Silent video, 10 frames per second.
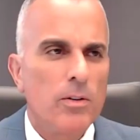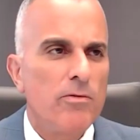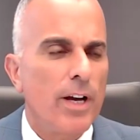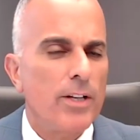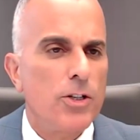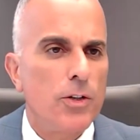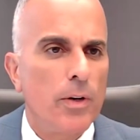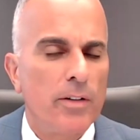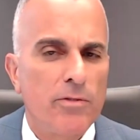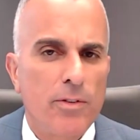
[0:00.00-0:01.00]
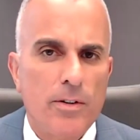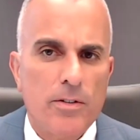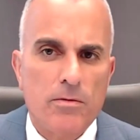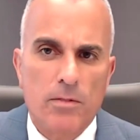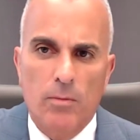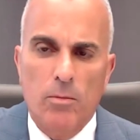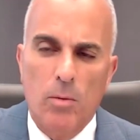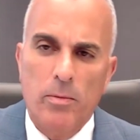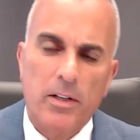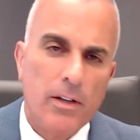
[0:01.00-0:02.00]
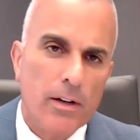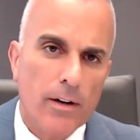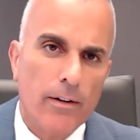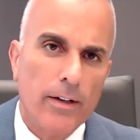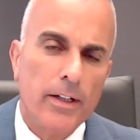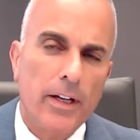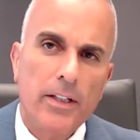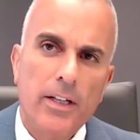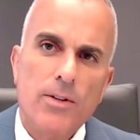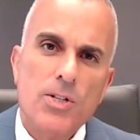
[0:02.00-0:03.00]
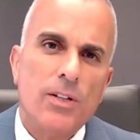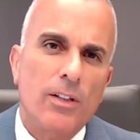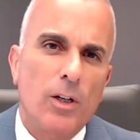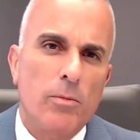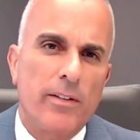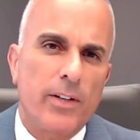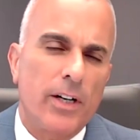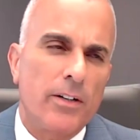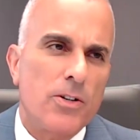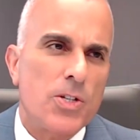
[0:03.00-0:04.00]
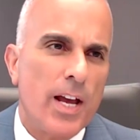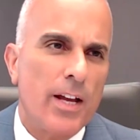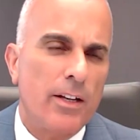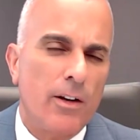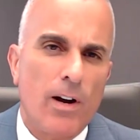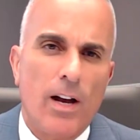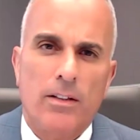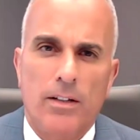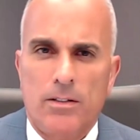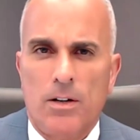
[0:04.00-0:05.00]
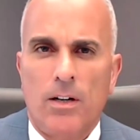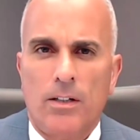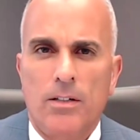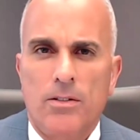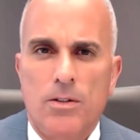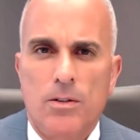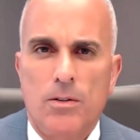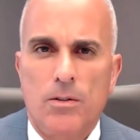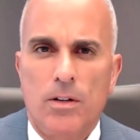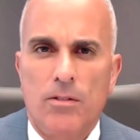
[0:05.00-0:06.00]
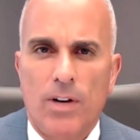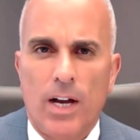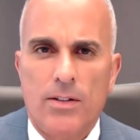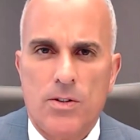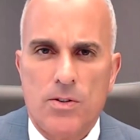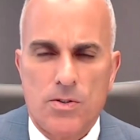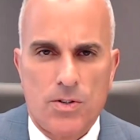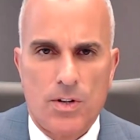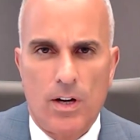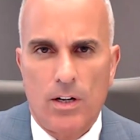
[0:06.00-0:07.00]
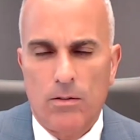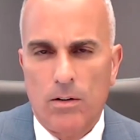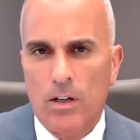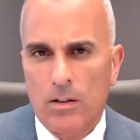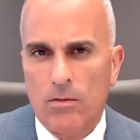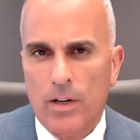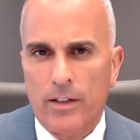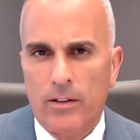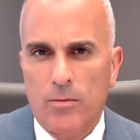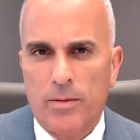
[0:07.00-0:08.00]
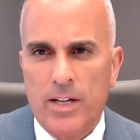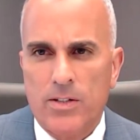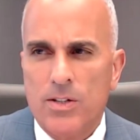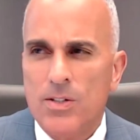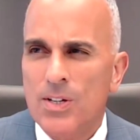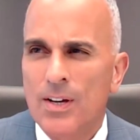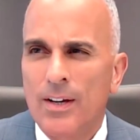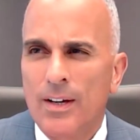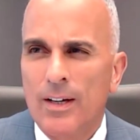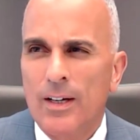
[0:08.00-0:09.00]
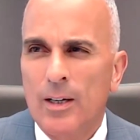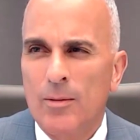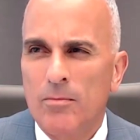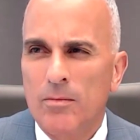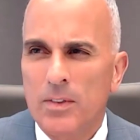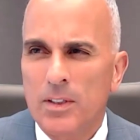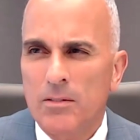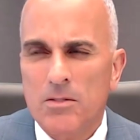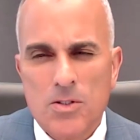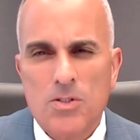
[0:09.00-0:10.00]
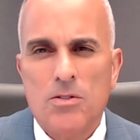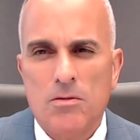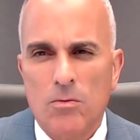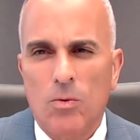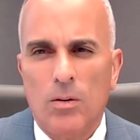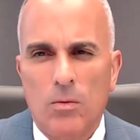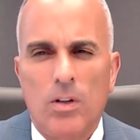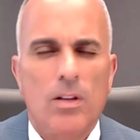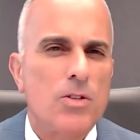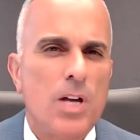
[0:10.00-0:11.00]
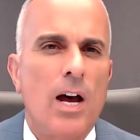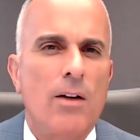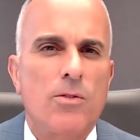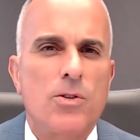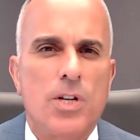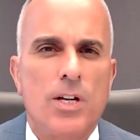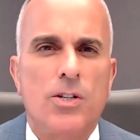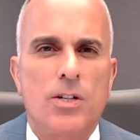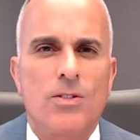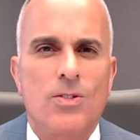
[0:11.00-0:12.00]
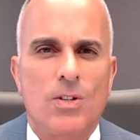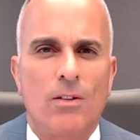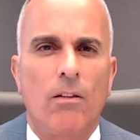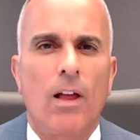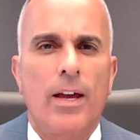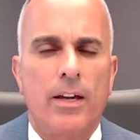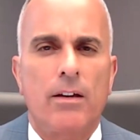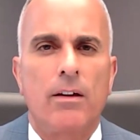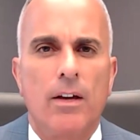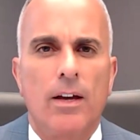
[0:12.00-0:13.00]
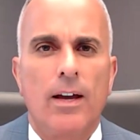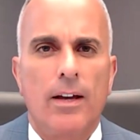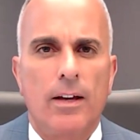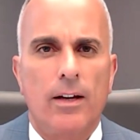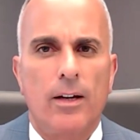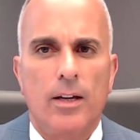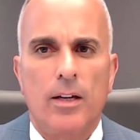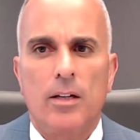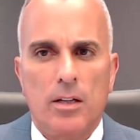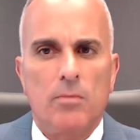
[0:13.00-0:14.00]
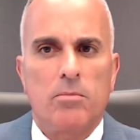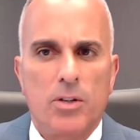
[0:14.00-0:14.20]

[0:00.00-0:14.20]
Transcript: I want to invite you in for a moment here and give us a little bit of an understanding. You're out there talking to advisors on a regular basis. Just what are those conversations like, uh, in